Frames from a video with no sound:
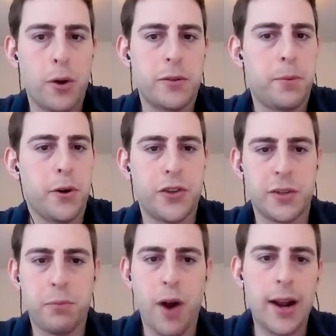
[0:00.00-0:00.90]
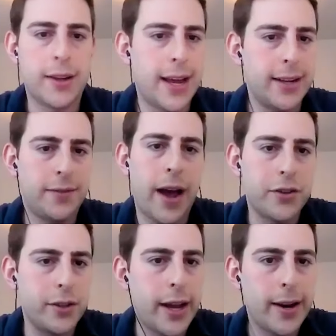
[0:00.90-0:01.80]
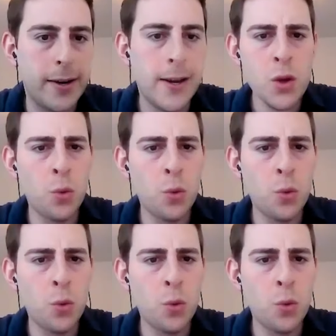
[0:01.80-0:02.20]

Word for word: post-purchase product satisfaction data